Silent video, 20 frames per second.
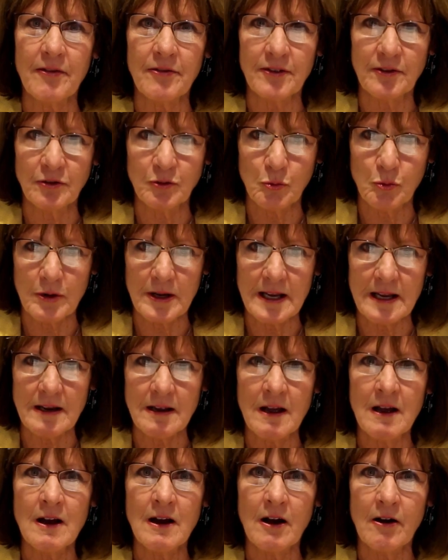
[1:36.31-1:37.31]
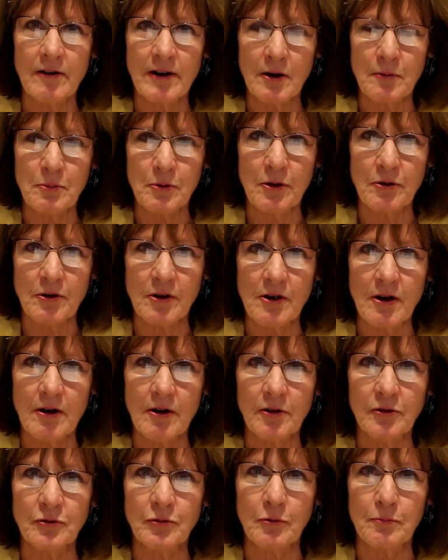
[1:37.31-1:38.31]
this week on our
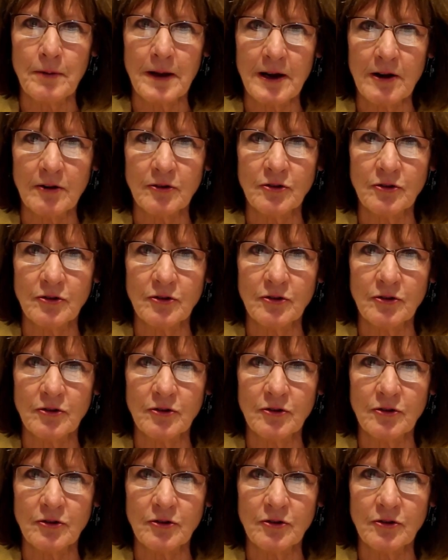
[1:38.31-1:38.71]
protocols for parents,